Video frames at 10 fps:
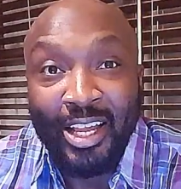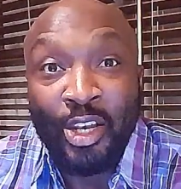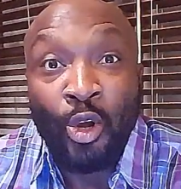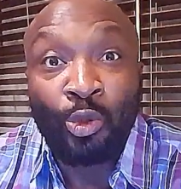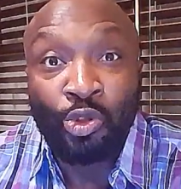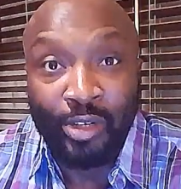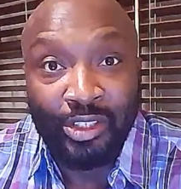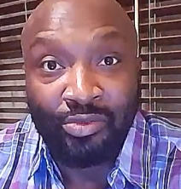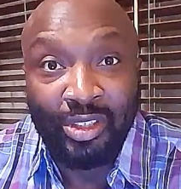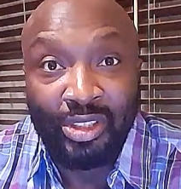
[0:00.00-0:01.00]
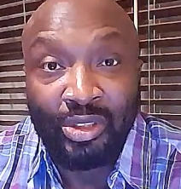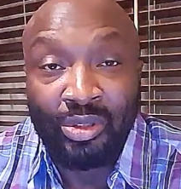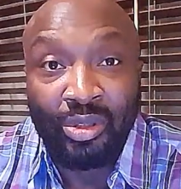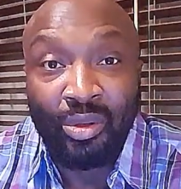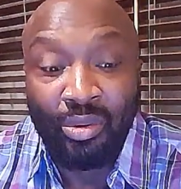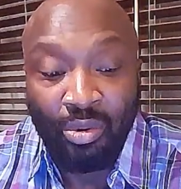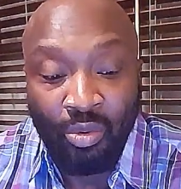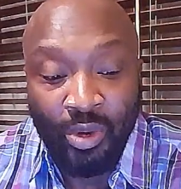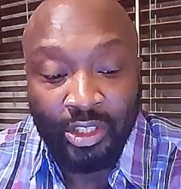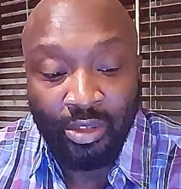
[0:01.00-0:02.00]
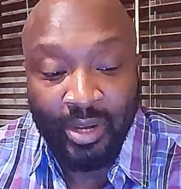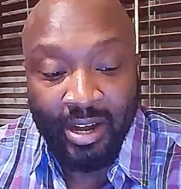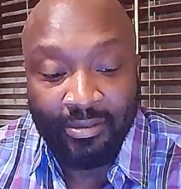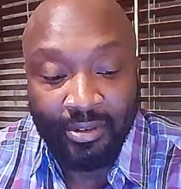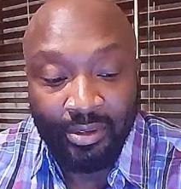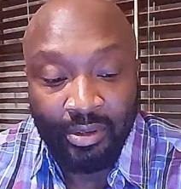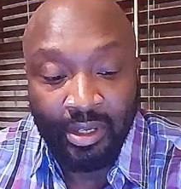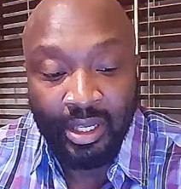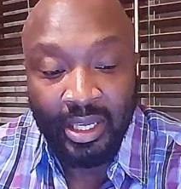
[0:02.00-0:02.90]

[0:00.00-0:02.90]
no trace regions whatsoever